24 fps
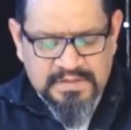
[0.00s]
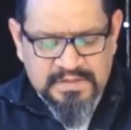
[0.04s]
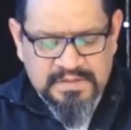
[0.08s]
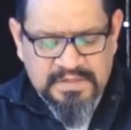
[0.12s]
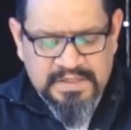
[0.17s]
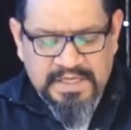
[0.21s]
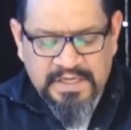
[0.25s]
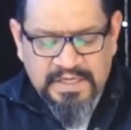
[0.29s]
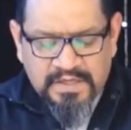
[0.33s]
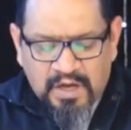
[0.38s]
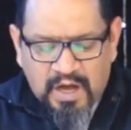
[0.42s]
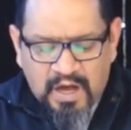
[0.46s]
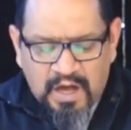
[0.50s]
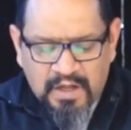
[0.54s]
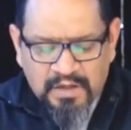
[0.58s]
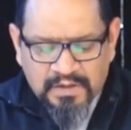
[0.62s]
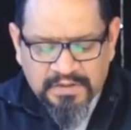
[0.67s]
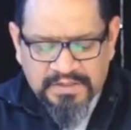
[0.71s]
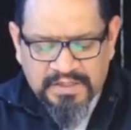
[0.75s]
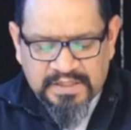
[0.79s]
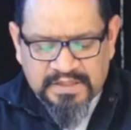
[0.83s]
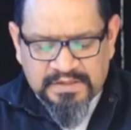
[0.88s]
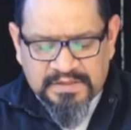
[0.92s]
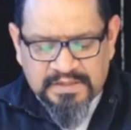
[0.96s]
He
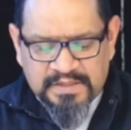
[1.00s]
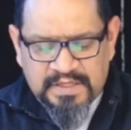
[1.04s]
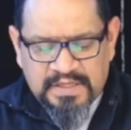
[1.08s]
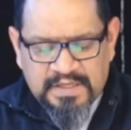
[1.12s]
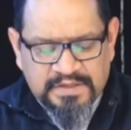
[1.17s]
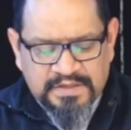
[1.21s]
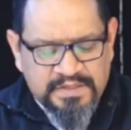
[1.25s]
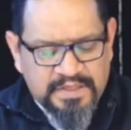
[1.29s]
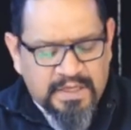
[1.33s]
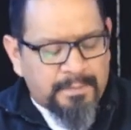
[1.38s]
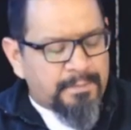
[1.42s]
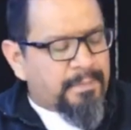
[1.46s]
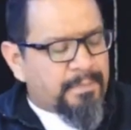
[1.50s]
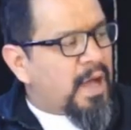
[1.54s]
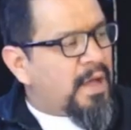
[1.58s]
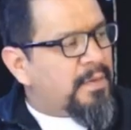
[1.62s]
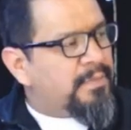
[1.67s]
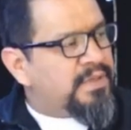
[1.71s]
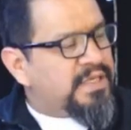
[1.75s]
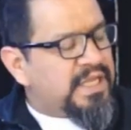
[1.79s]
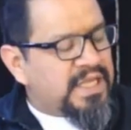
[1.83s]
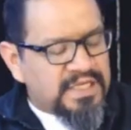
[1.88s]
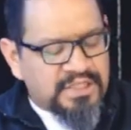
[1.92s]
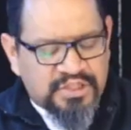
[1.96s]
called it the
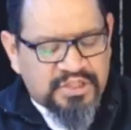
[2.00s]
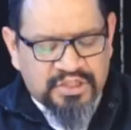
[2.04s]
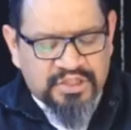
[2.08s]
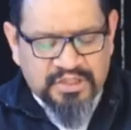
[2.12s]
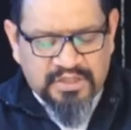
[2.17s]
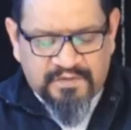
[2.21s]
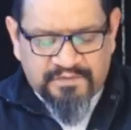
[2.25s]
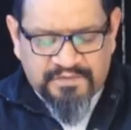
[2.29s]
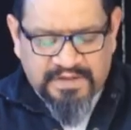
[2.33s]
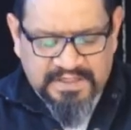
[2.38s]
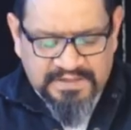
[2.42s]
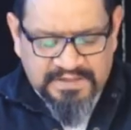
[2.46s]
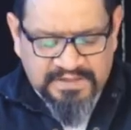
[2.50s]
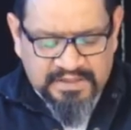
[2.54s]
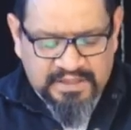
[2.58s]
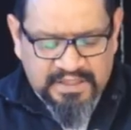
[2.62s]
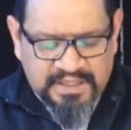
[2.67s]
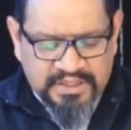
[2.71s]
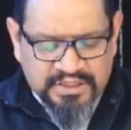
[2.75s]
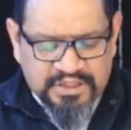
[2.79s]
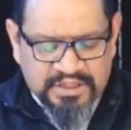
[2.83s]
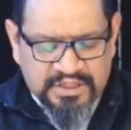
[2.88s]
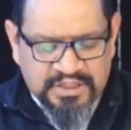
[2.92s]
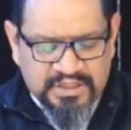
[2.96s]
abomination of
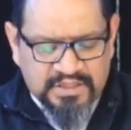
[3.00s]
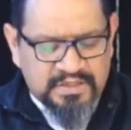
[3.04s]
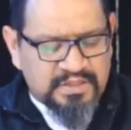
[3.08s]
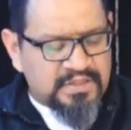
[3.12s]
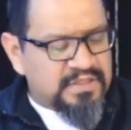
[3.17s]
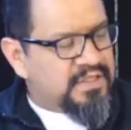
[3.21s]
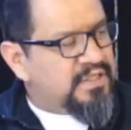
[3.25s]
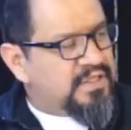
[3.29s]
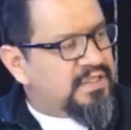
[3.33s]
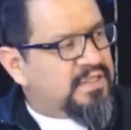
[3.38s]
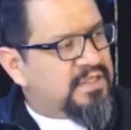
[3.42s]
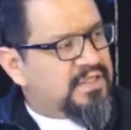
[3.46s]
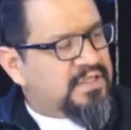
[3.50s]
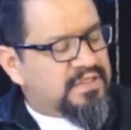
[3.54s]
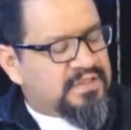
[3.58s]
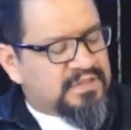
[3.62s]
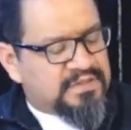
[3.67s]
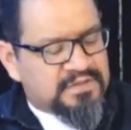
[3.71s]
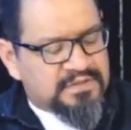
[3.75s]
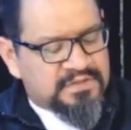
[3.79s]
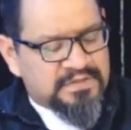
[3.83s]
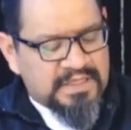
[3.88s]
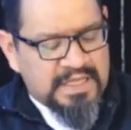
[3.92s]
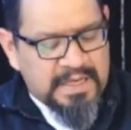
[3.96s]
desolation
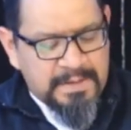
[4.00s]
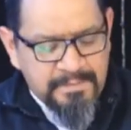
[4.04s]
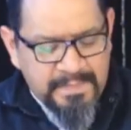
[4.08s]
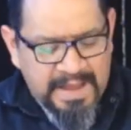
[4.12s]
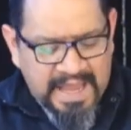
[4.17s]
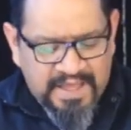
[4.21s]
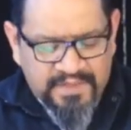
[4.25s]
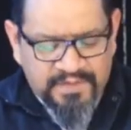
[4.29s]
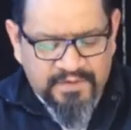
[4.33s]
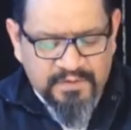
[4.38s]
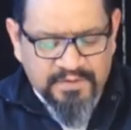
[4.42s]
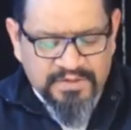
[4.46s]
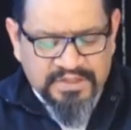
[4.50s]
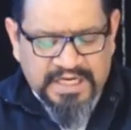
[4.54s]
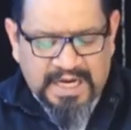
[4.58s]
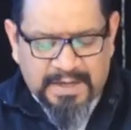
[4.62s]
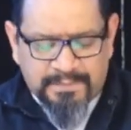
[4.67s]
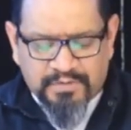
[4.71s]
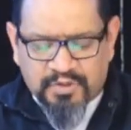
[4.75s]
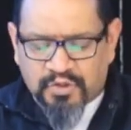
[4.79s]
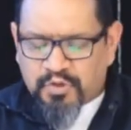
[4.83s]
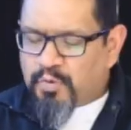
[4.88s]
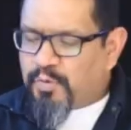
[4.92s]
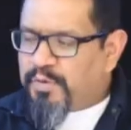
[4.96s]
in Matthew
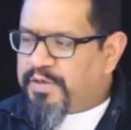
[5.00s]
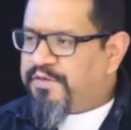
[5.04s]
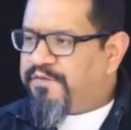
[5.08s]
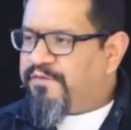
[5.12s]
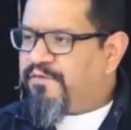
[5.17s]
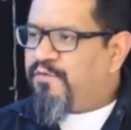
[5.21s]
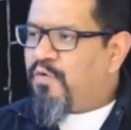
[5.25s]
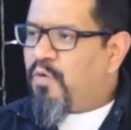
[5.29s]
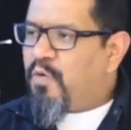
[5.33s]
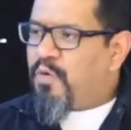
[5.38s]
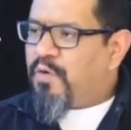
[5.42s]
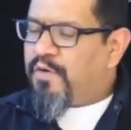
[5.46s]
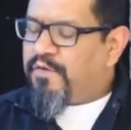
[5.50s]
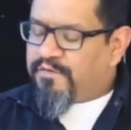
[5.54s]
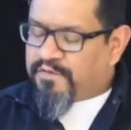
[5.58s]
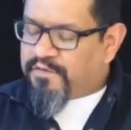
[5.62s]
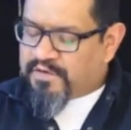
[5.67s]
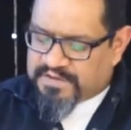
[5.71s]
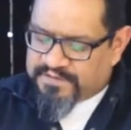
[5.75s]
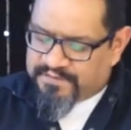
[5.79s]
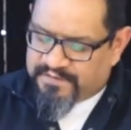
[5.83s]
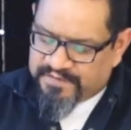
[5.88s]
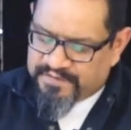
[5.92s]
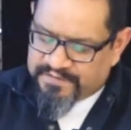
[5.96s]
chapter twenty-four,
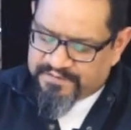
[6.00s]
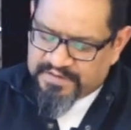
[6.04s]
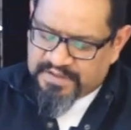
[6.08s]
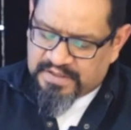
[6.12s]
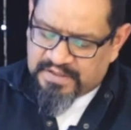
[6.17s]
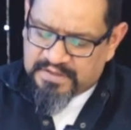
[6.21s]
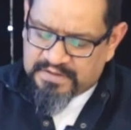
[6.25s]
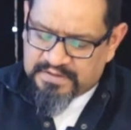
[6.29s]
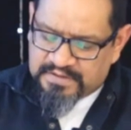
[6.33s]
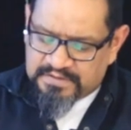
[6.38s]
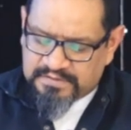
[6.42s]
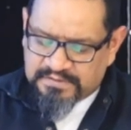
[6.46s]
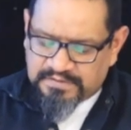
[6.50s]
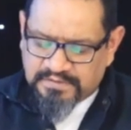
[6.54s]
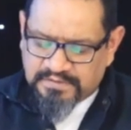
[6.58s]
verse fifteen.